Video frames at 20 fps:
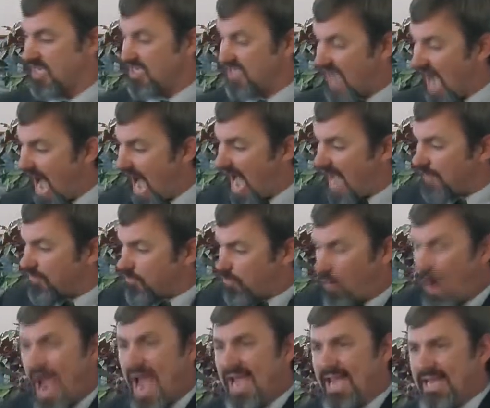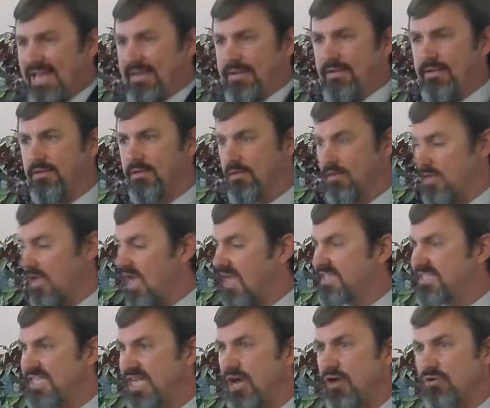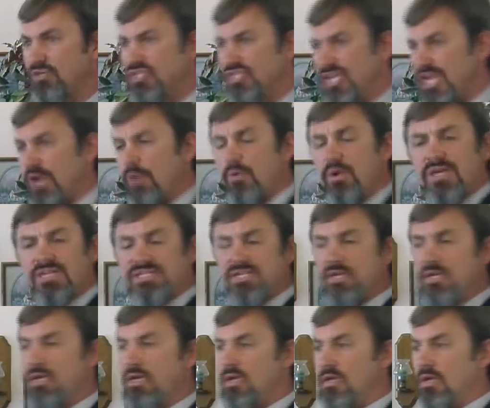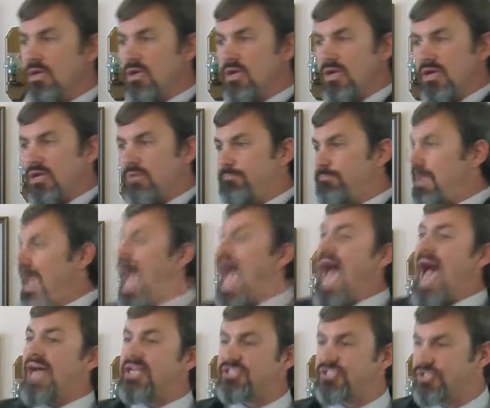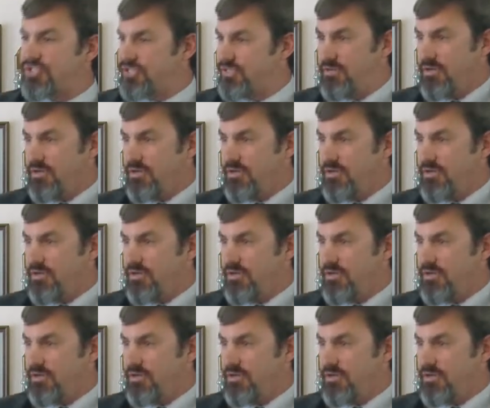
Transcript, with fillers: God waited until she was past.